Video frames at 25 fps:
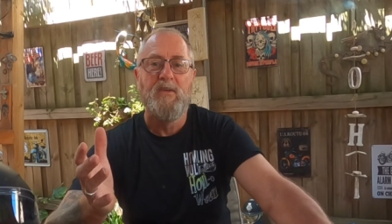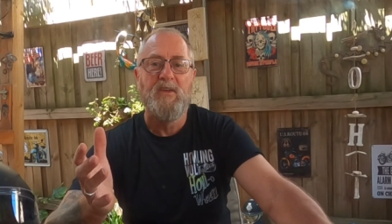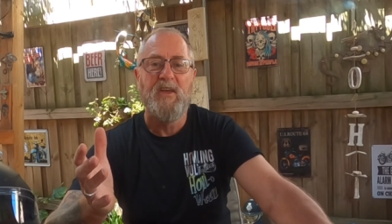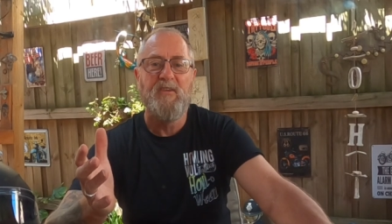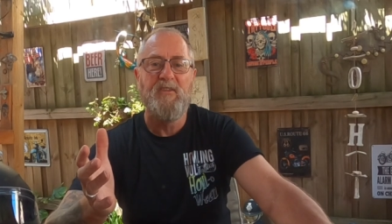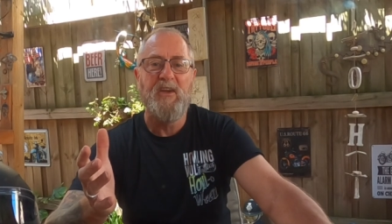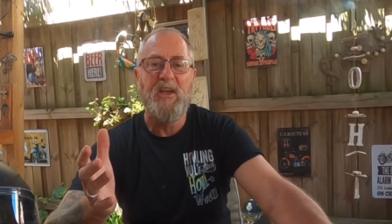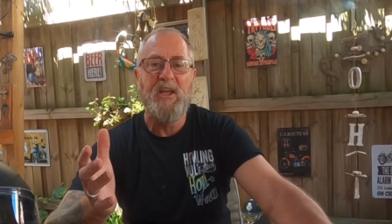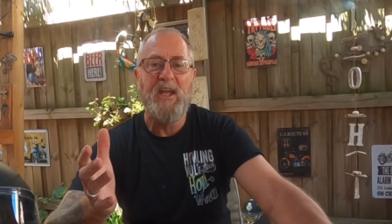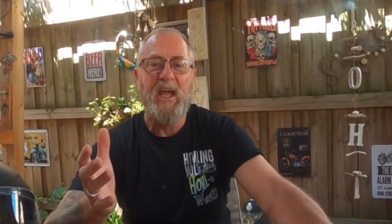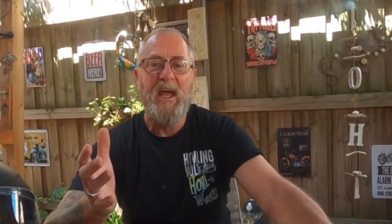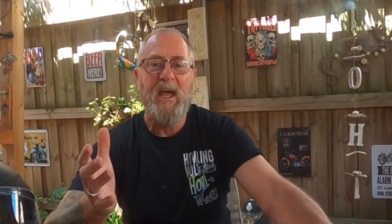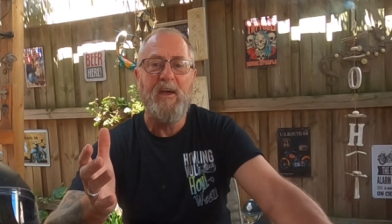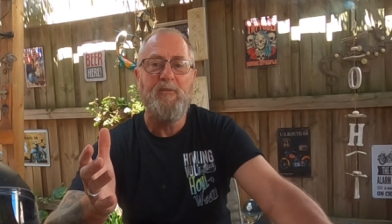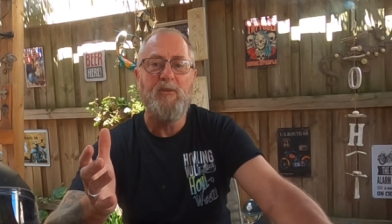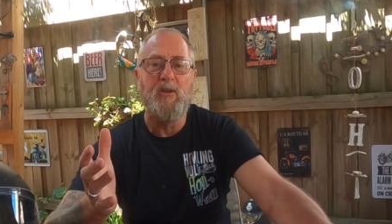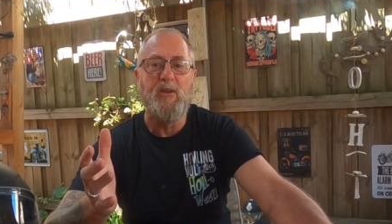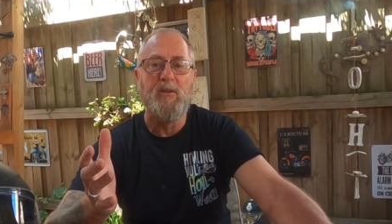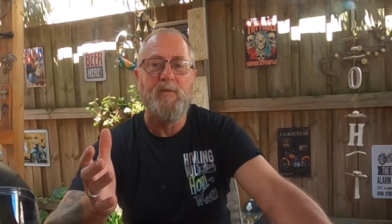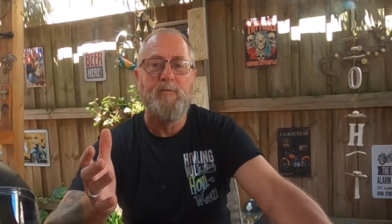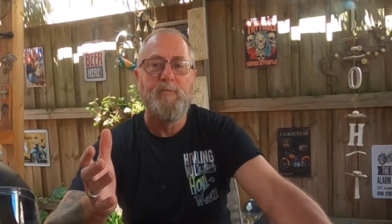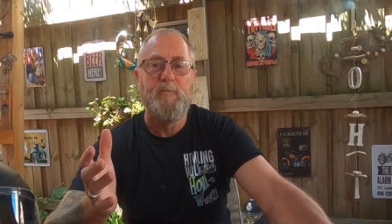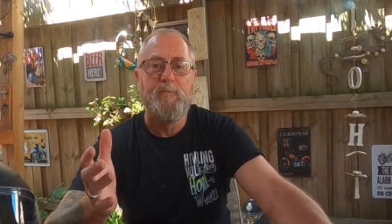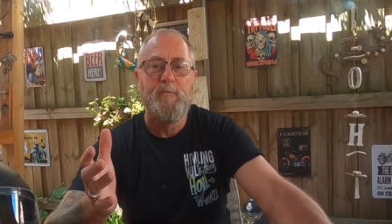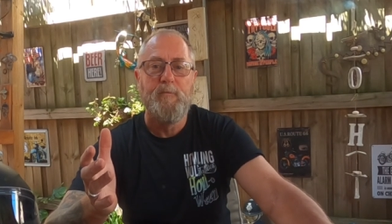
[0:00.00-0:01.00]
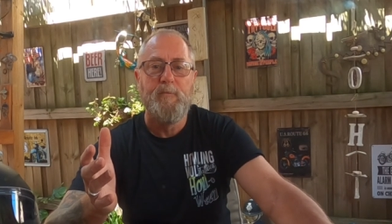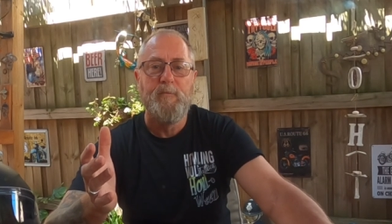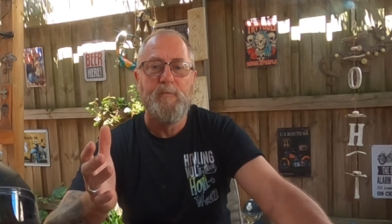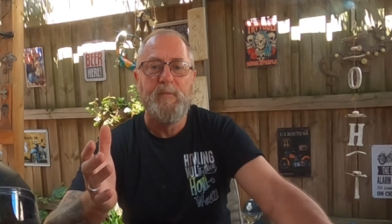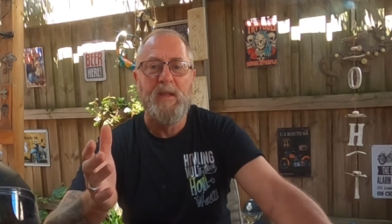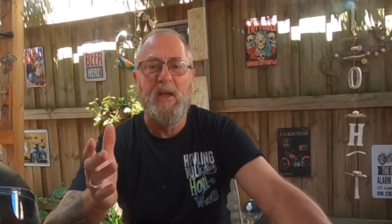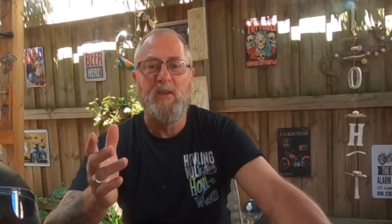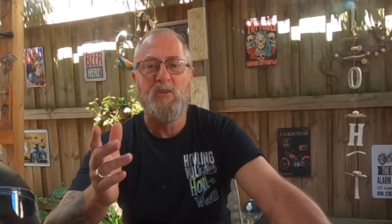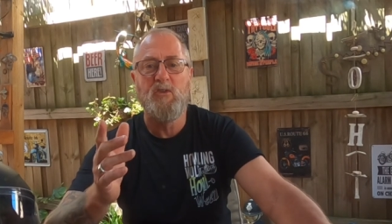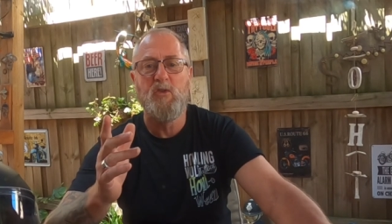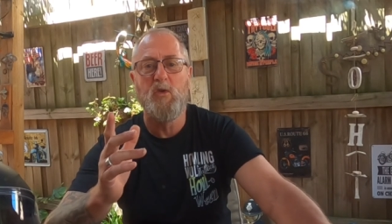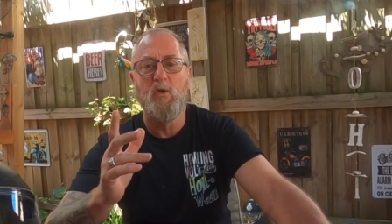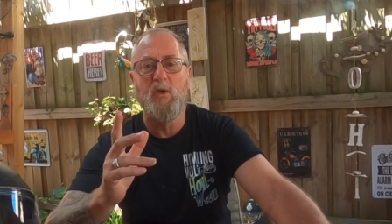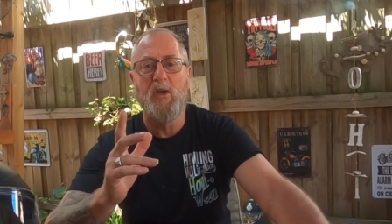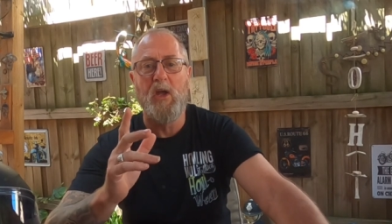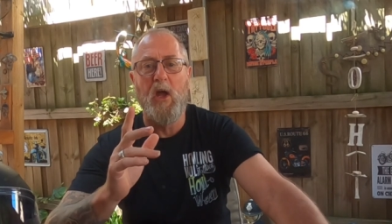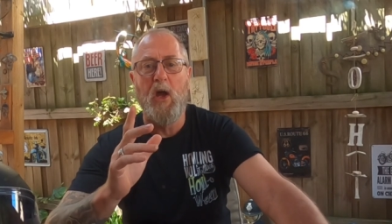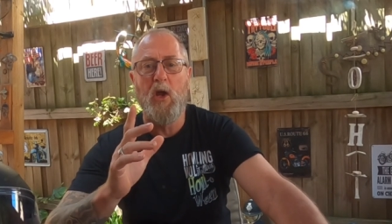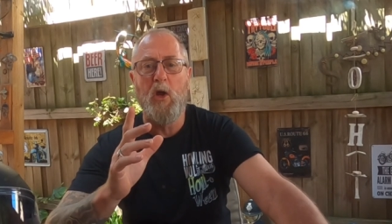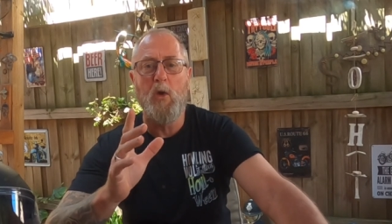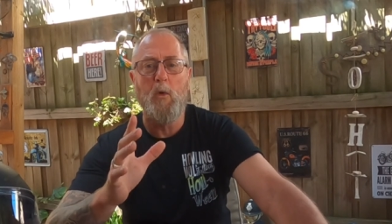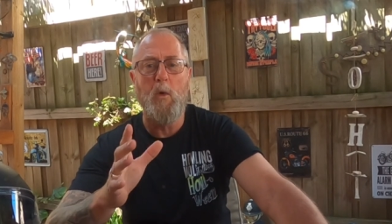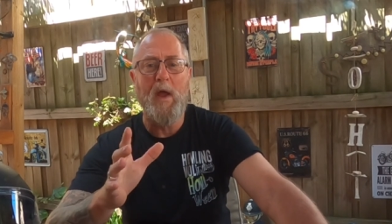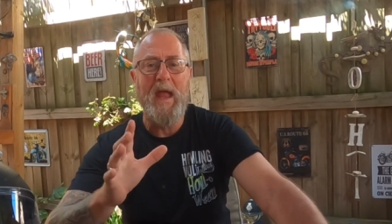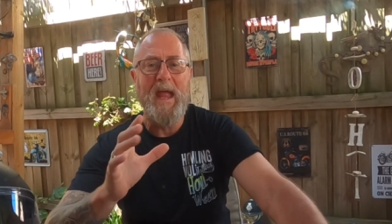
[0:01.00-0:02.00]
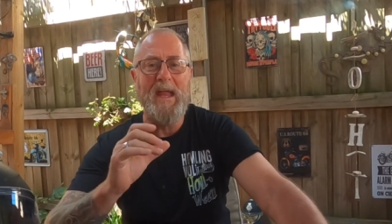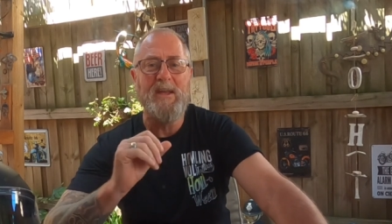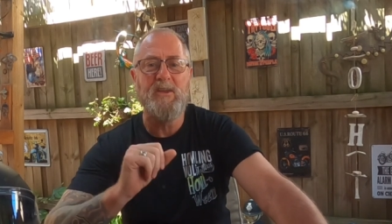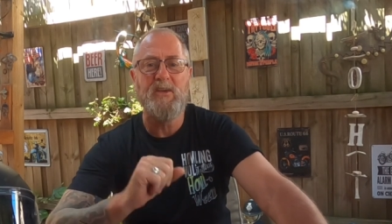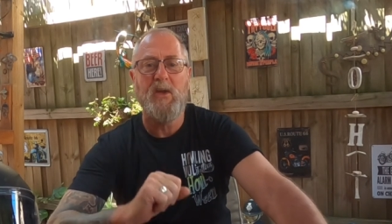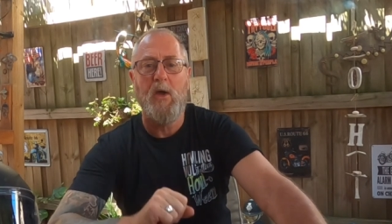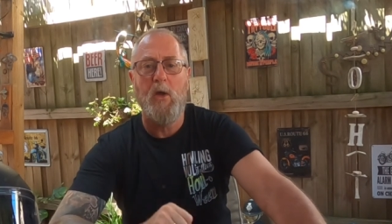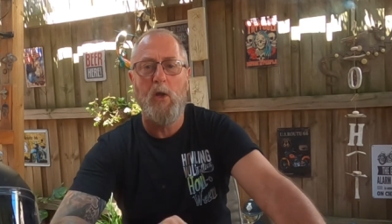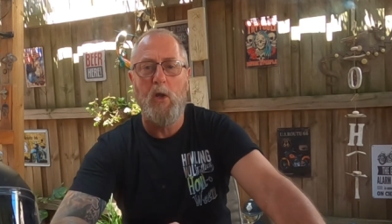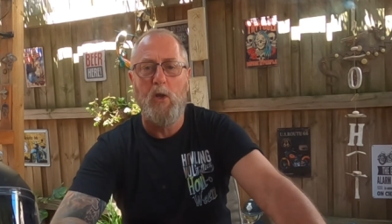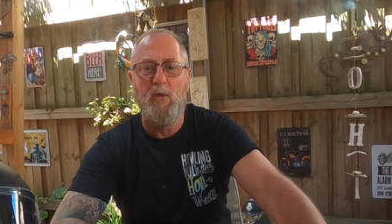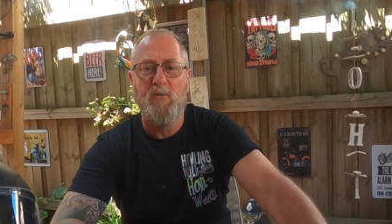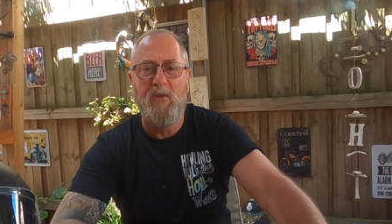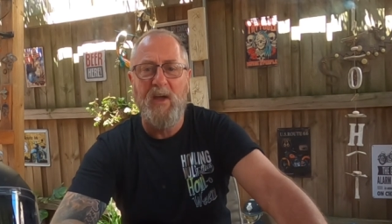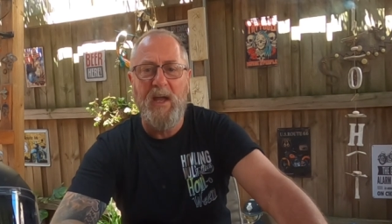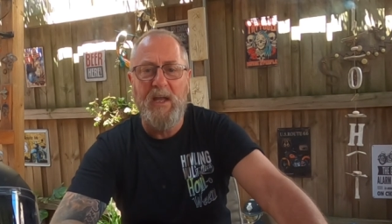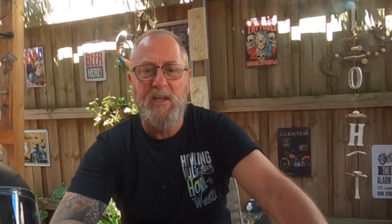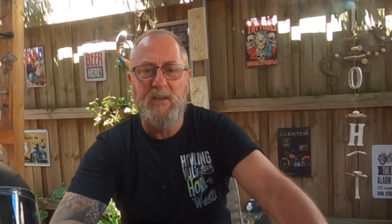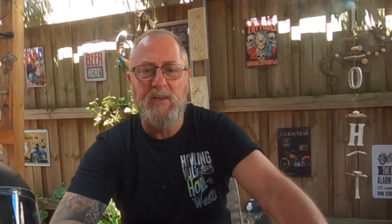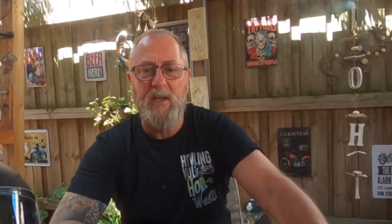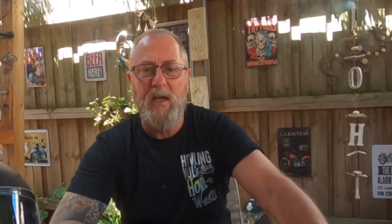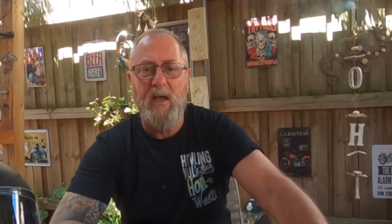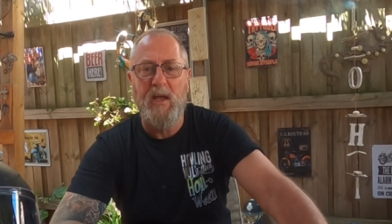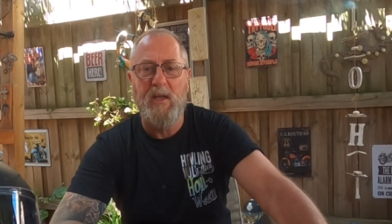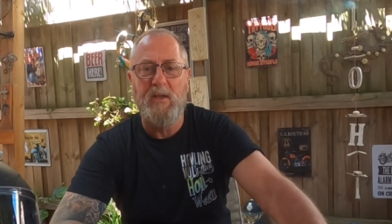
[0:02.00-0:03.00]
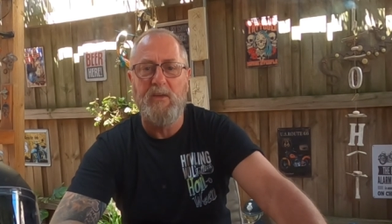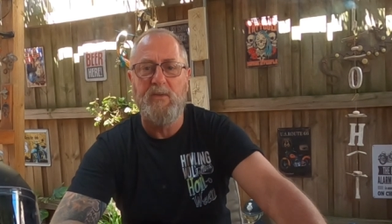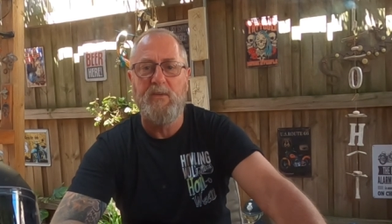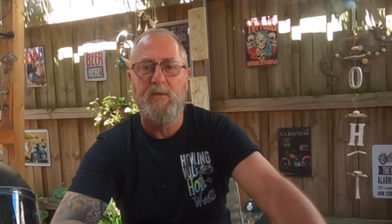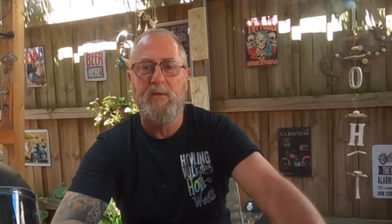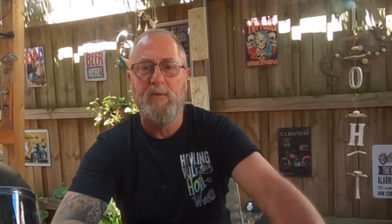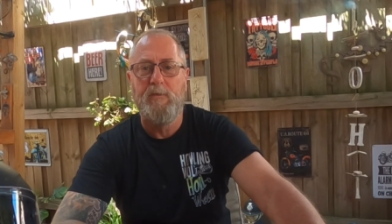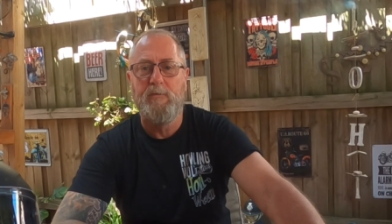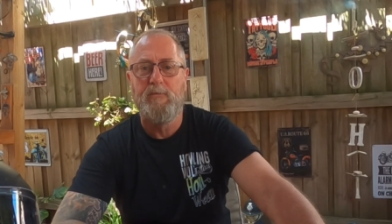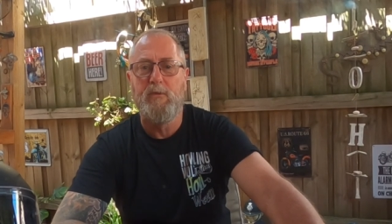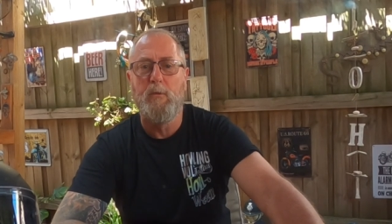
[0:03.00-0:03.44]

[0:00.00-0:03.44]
So there you have it. It took a grand total of eight days